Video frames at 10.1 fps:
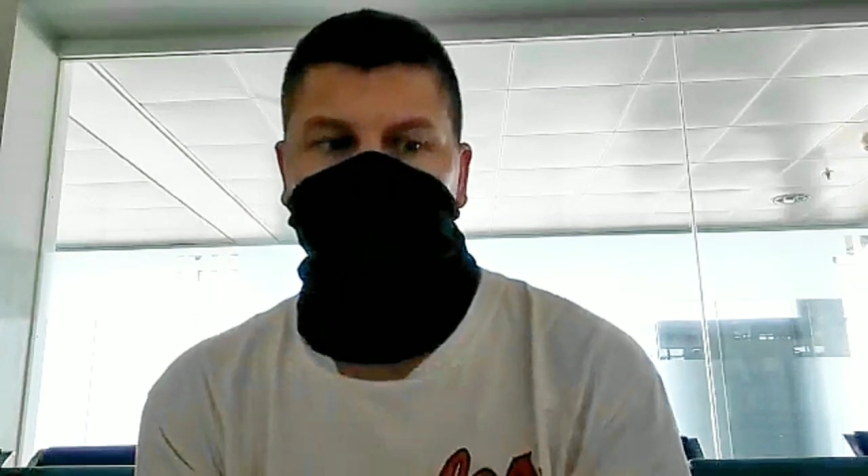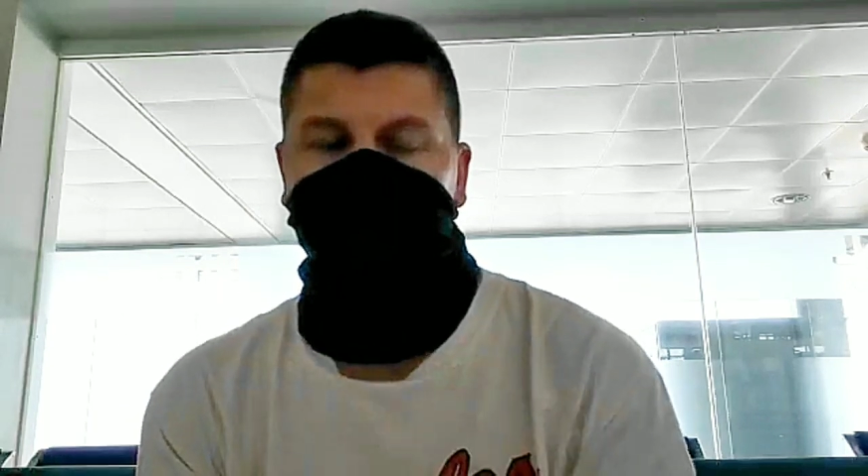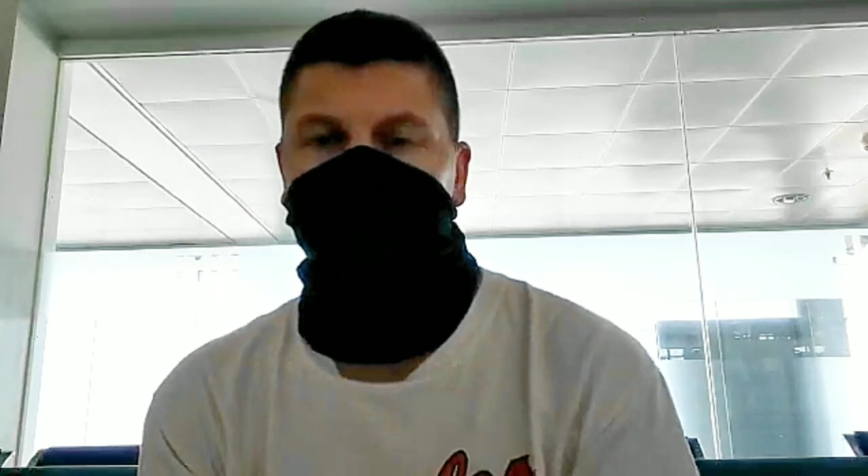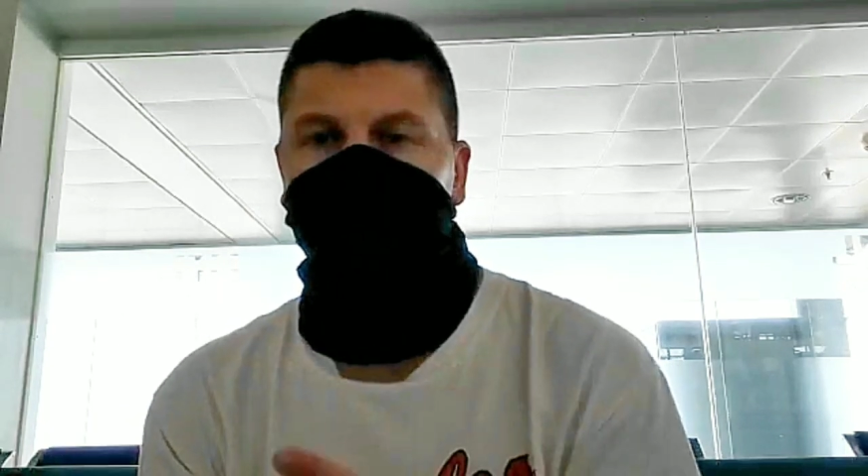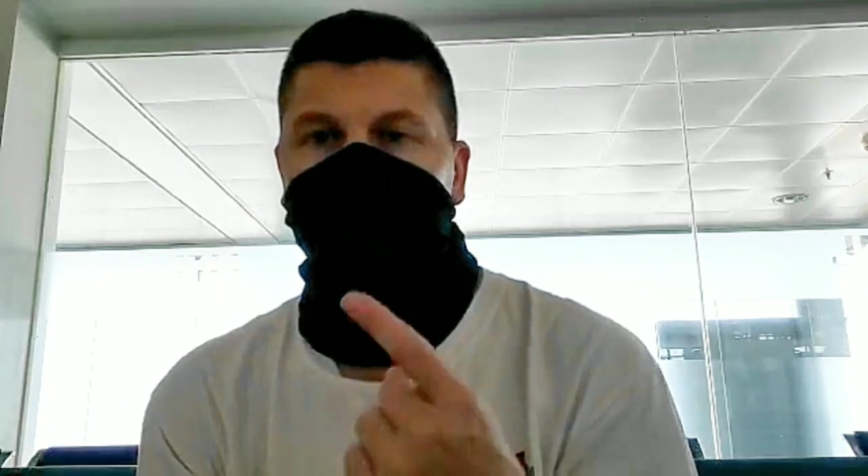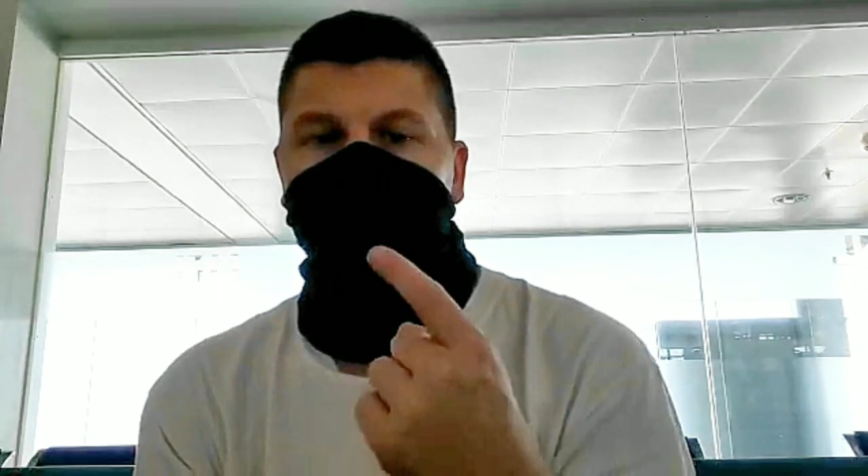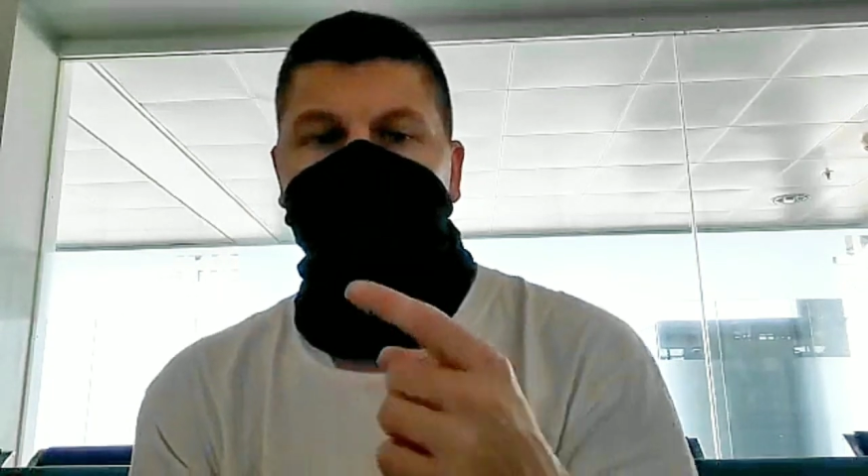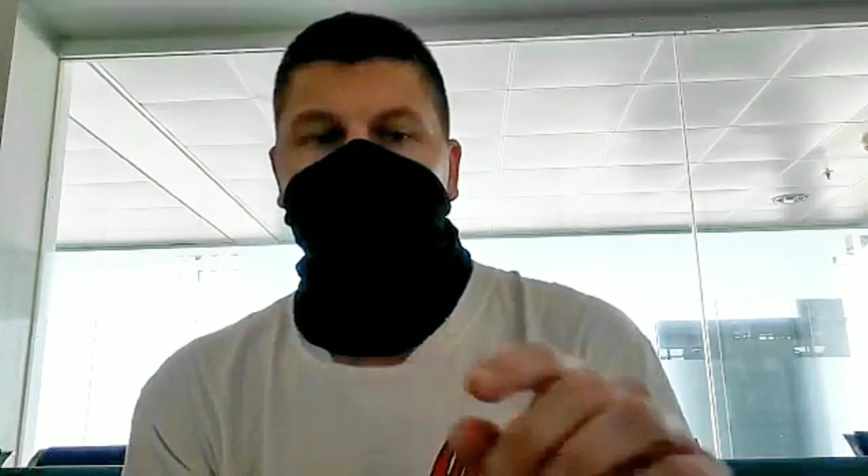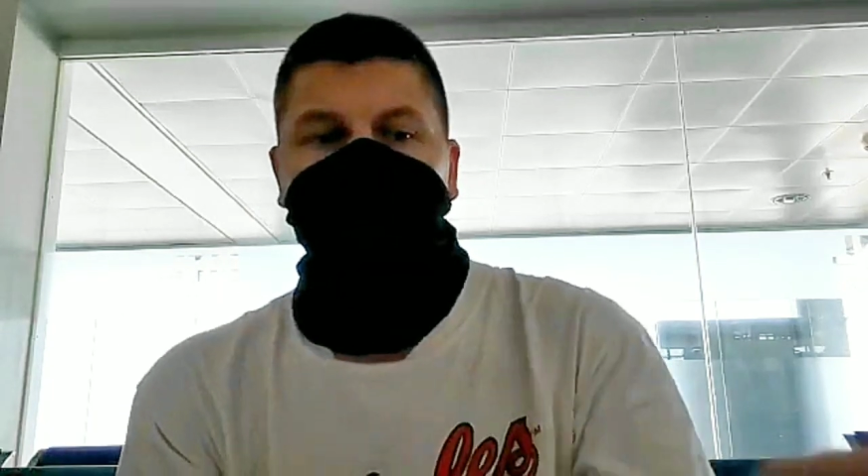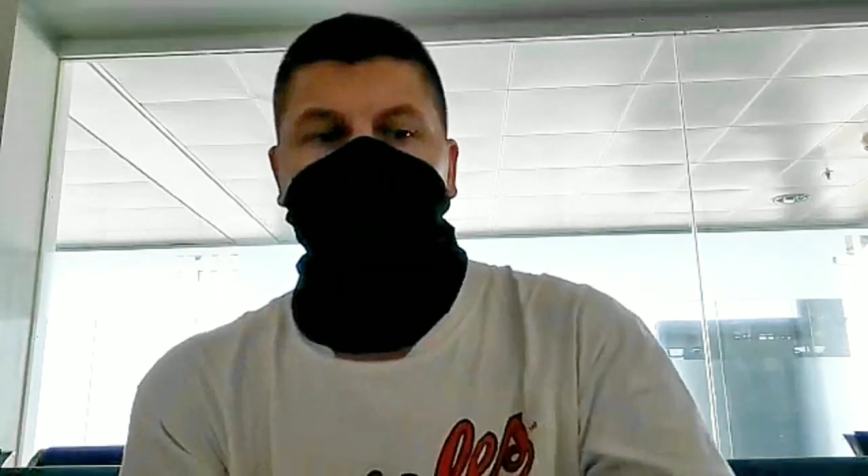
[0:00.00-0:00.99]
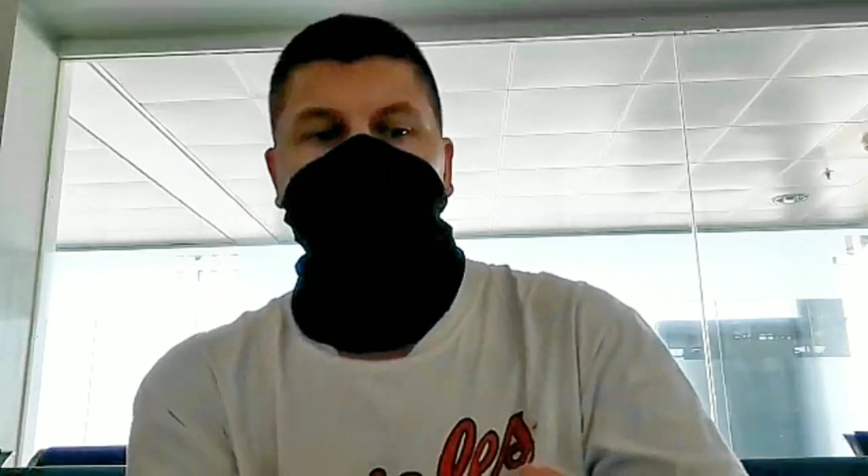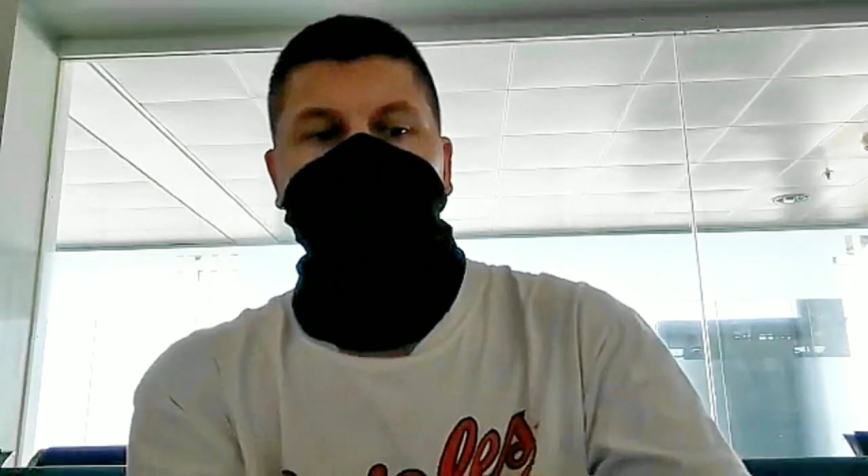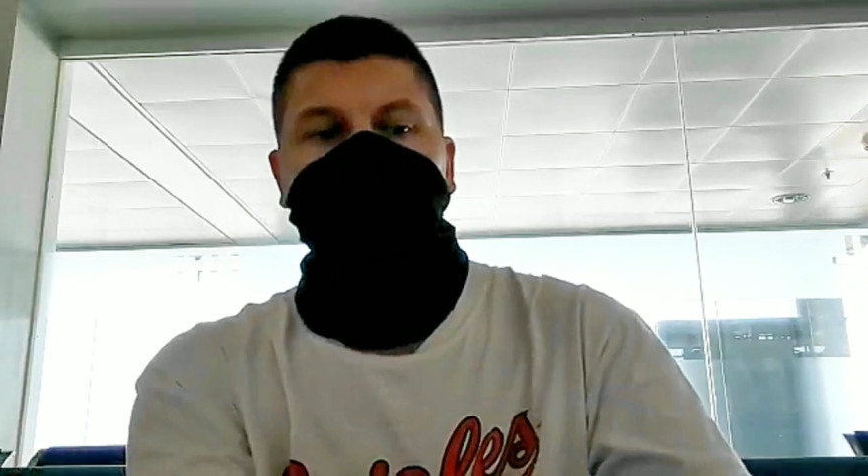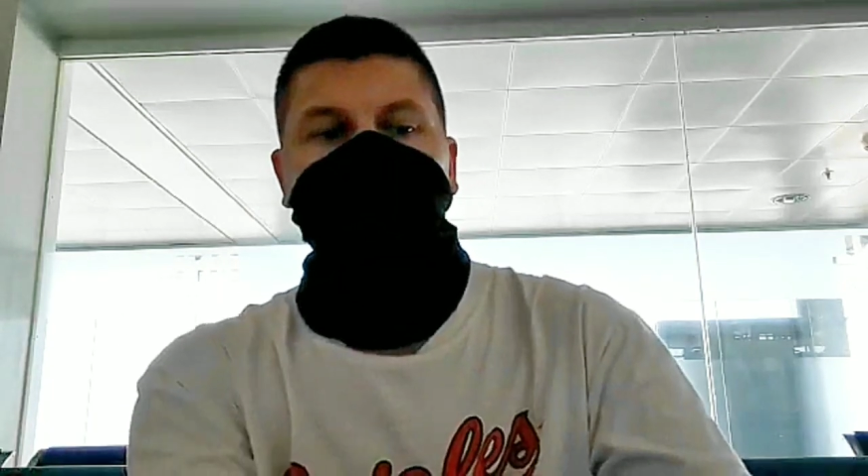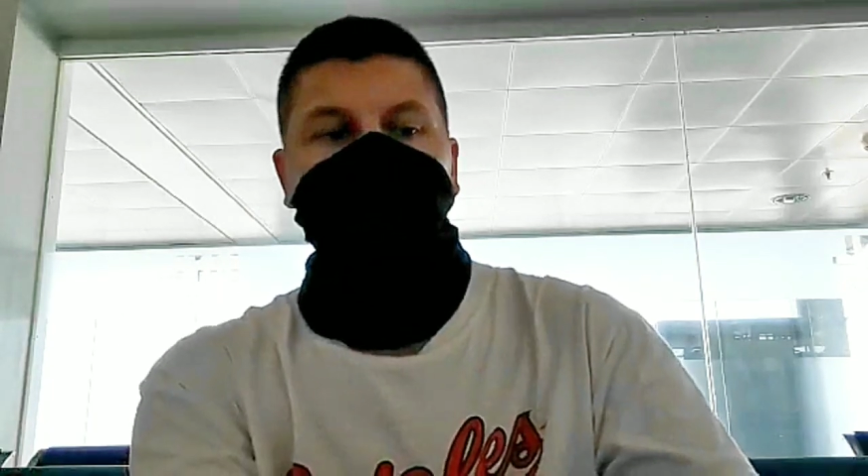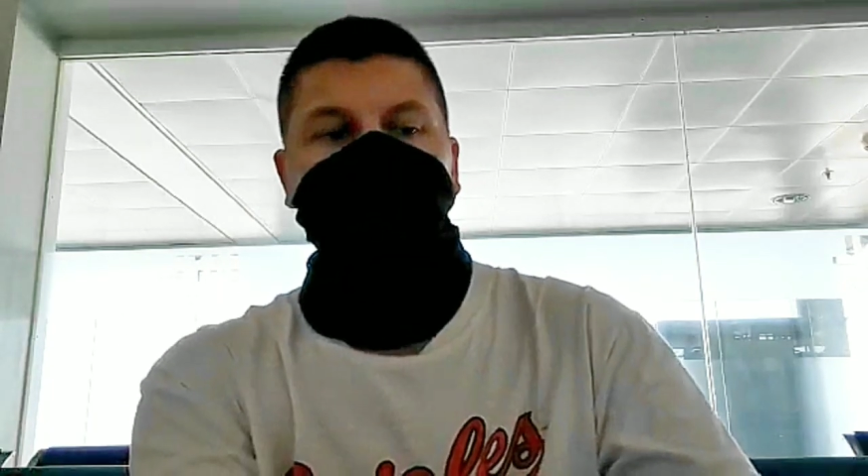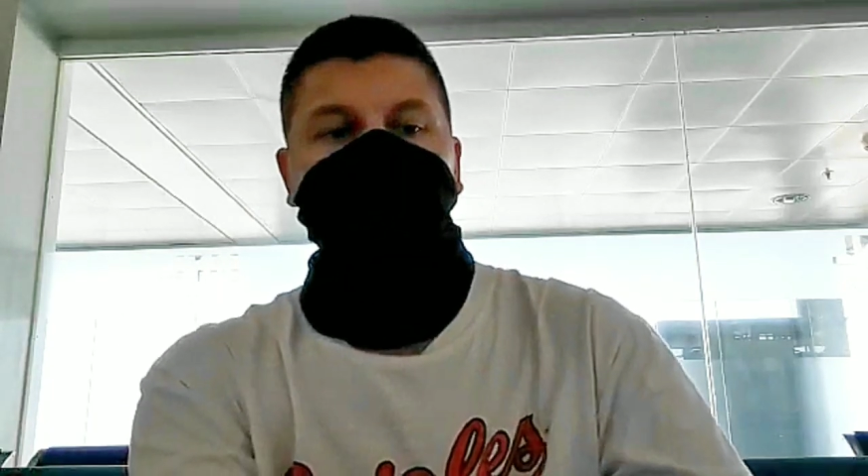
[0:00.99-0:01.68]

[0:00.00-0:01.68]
for your